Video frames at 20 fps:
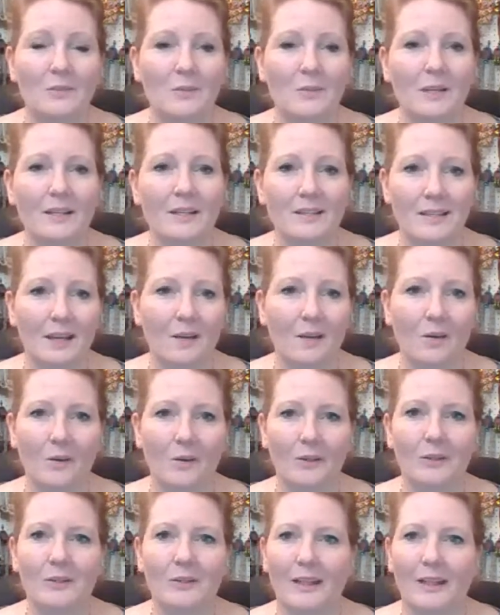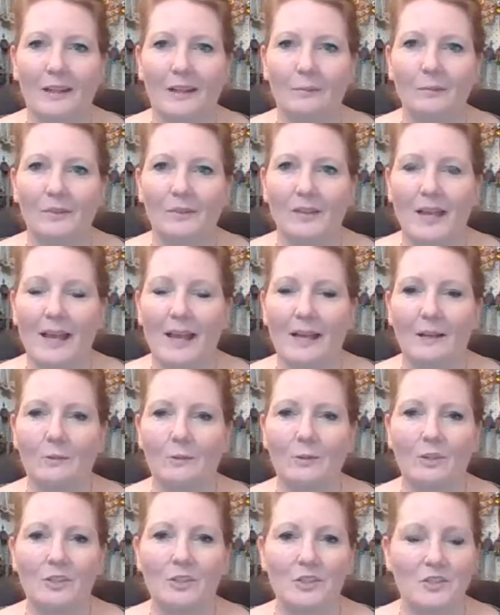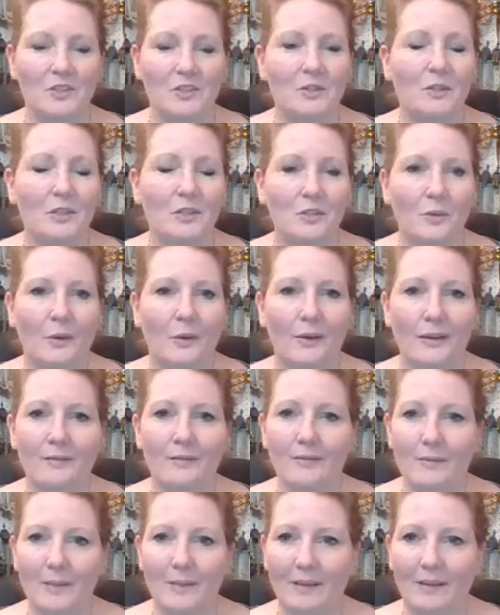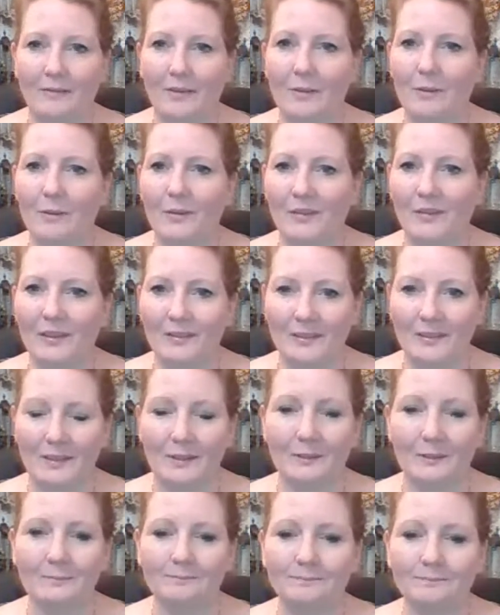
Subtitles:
We're going to take all your names and we'll just do a drawing from everyone that's here.